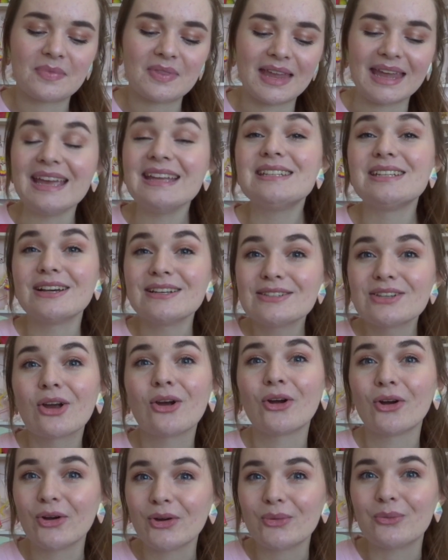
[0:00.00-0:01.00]
it does
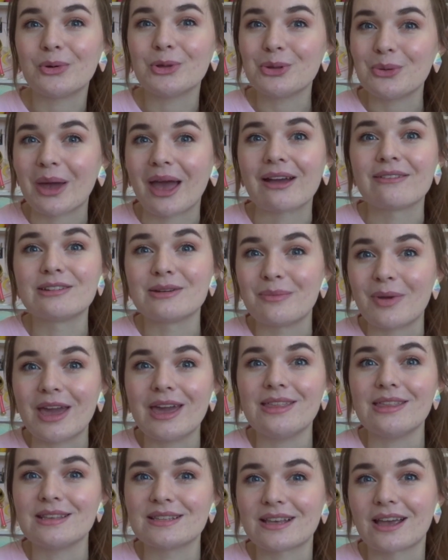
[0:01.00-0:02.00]
hurt when you have to
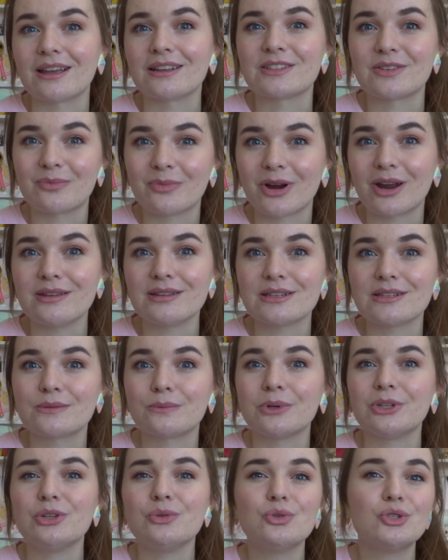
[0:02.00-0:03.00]
pay these kinds of prices
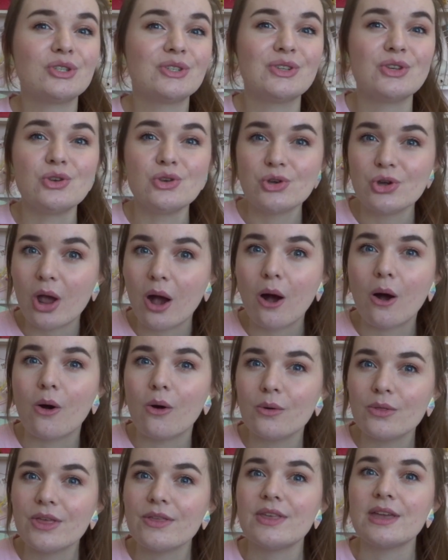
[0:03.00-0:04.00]
when you just
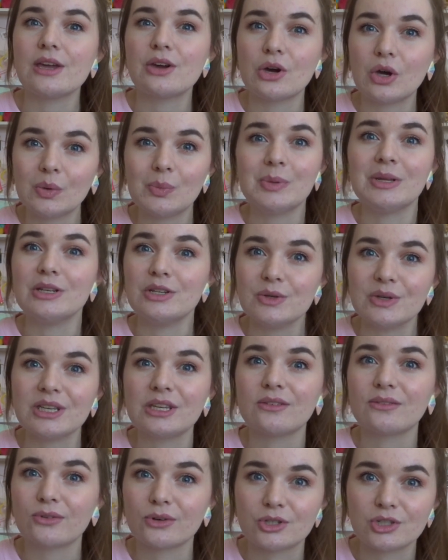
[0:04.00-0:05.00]
know that they could be doing
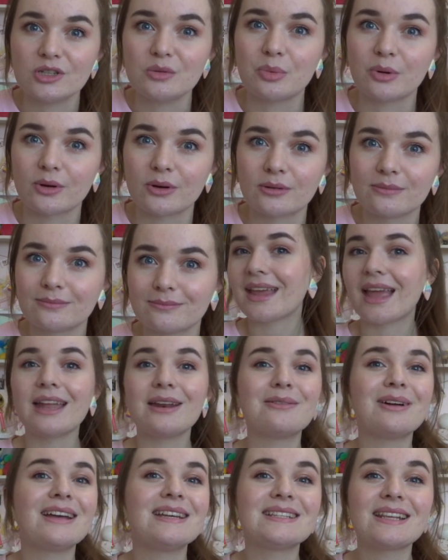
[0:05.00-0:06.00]
it for cheaper.
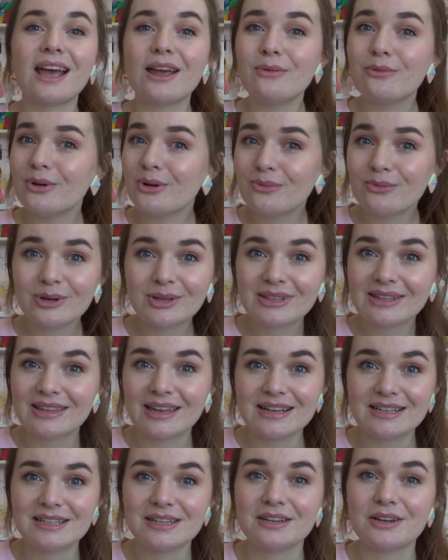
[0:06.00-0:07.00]
Anyways, I would really
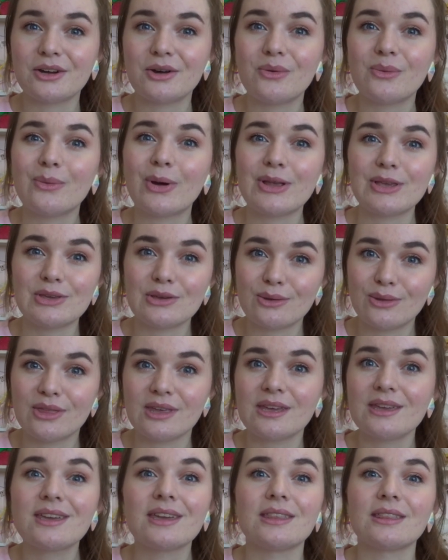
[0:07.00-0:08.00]
like to know what you
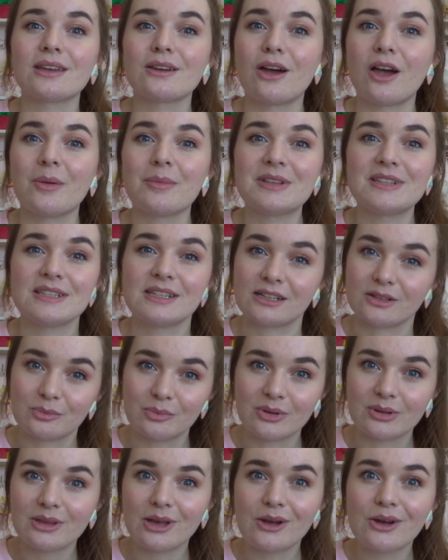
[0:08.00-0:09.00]
think in the comments down
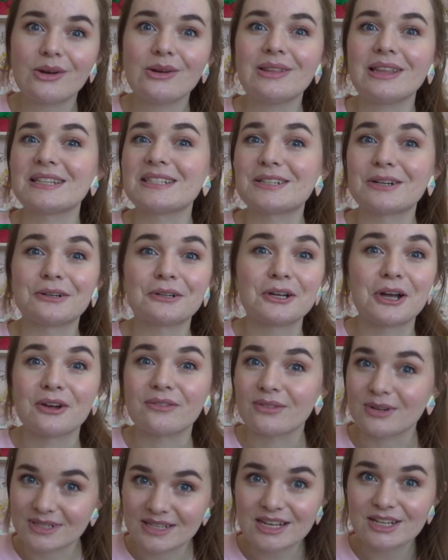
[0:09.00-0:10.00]
below. Let's start a
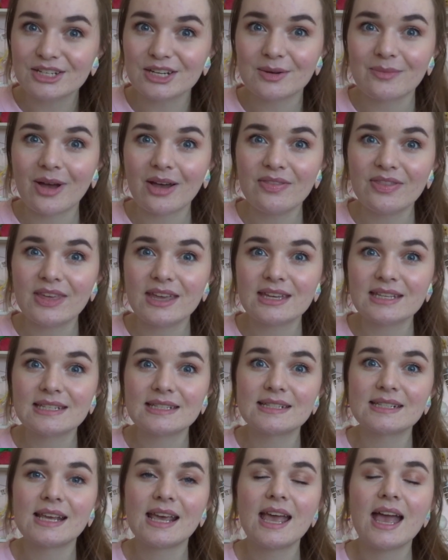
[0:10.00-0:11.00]
conversation about
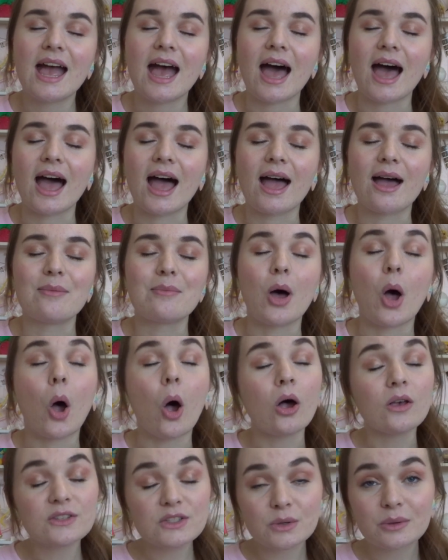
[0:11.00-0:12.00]
this.
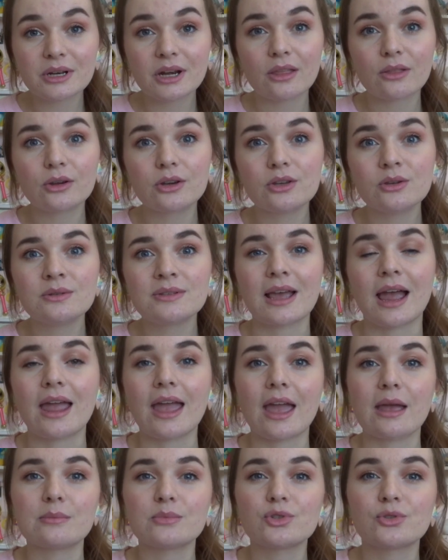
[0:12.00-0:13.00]
Also in other news, I
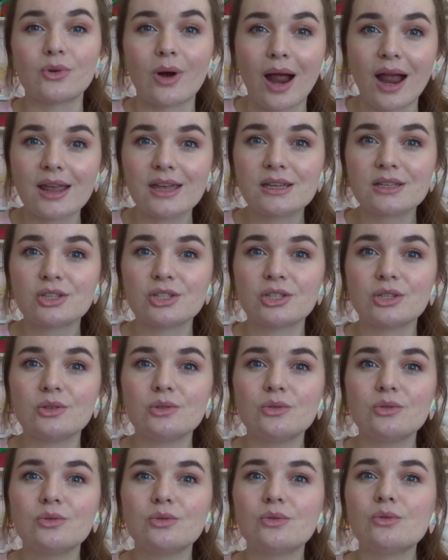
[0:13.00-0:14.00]
am trying
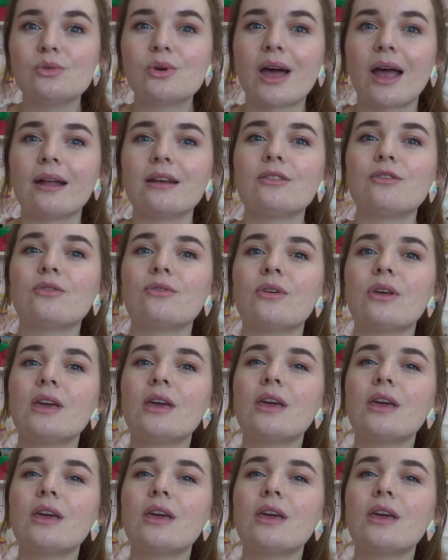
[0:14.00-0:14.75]
to kind of